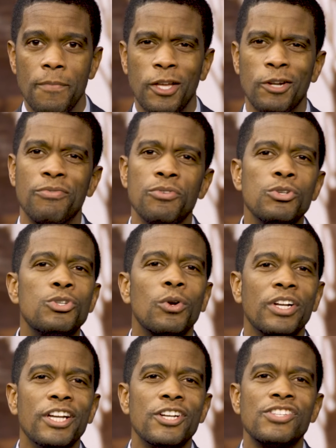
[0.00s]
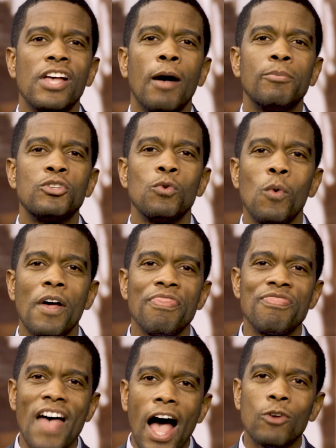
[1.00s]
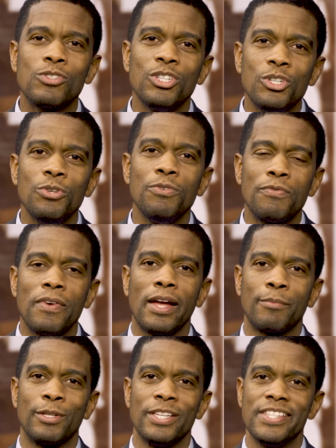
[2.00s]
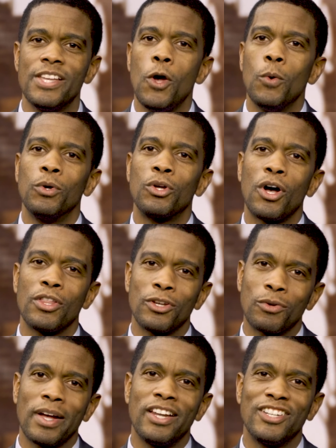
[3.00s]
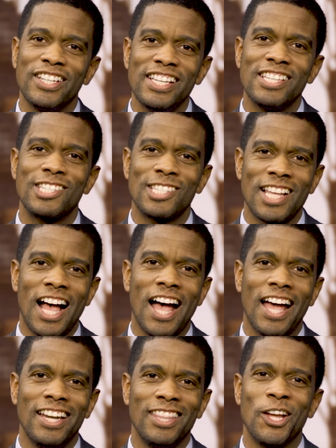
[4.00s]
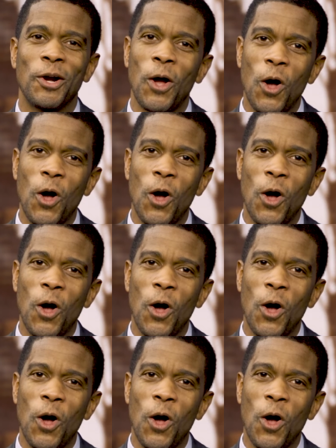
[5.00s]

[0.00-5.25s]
In a few short years, up to 1,000 new families will call the Greater East Side their